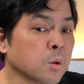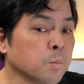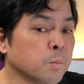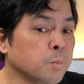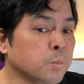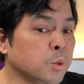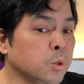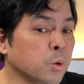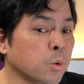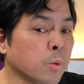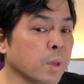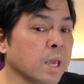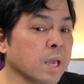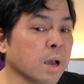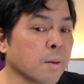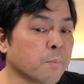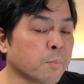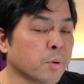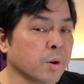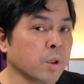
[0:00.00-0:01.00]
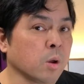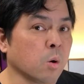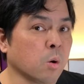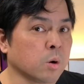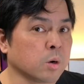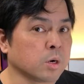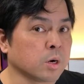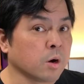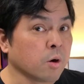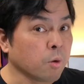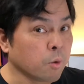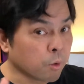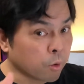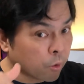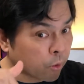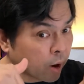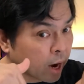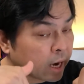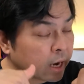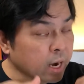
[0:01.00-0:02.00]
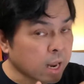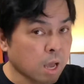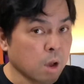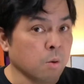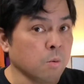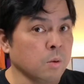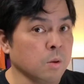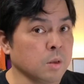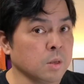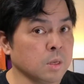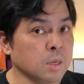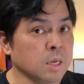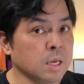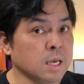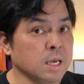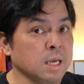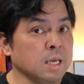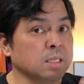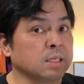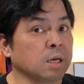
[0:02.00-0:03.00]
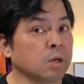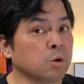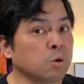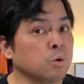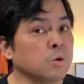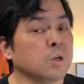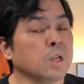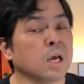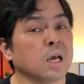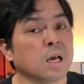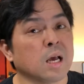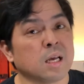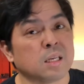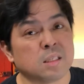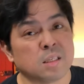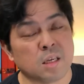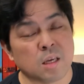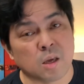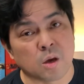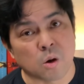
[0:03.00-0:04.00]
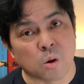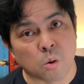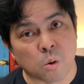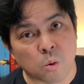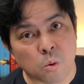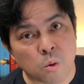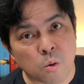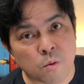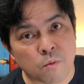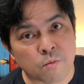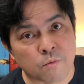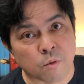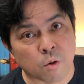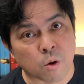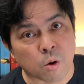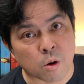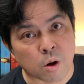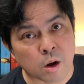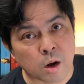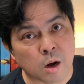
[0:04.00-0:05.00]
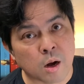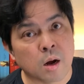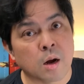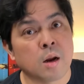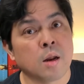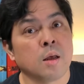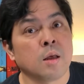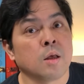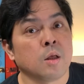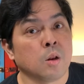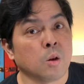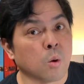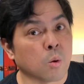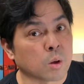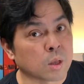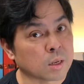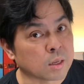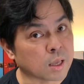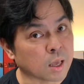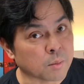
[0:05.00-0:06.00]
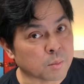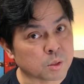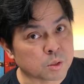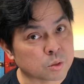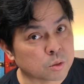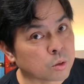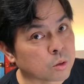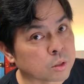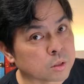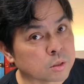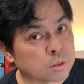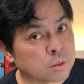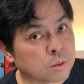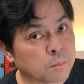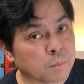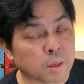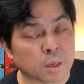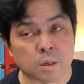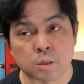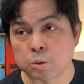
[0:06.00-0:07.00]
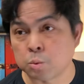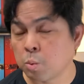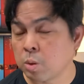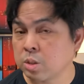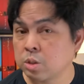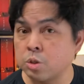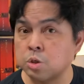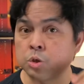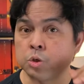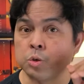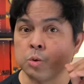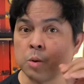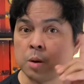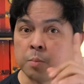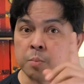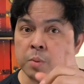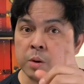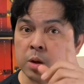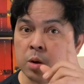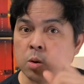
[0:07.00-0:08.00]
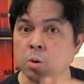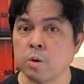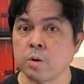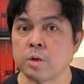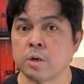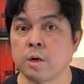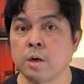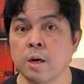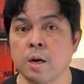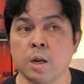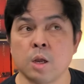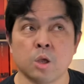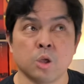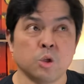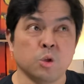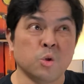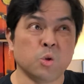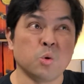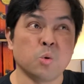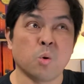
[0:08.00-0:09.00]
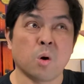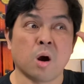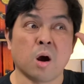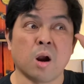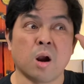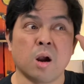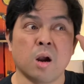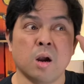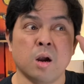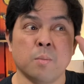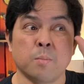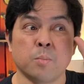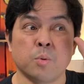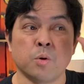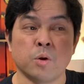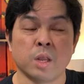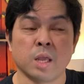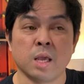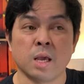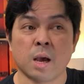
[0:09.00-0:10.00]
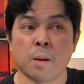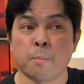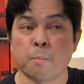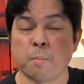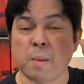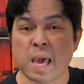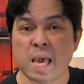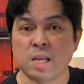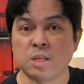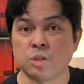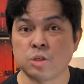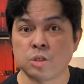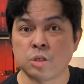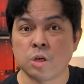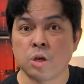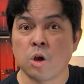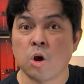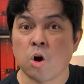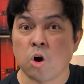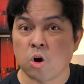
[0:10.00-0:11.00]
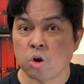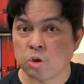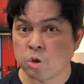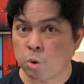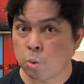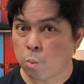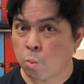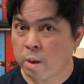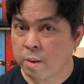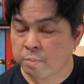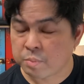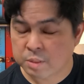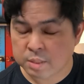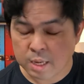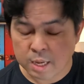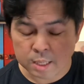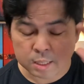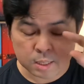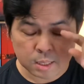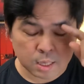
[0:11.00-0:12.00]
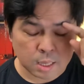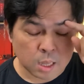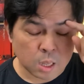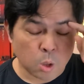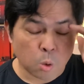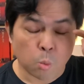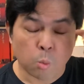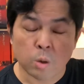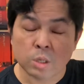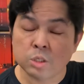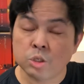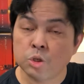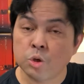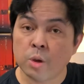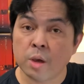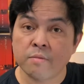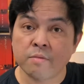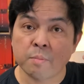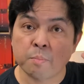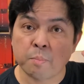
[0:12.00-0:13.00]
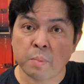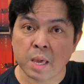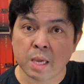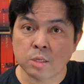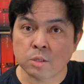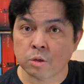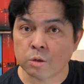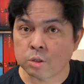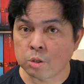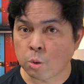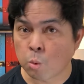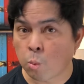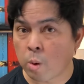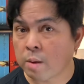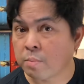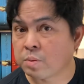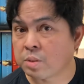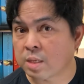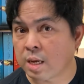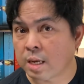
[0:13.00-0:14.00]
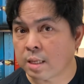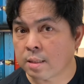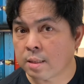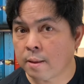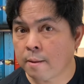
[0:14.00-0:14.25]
doing a pre-order right now is a good SEO for local gaming stores. Because once you do a pre-order, you are putting a page on your website. Once you have a page on your website,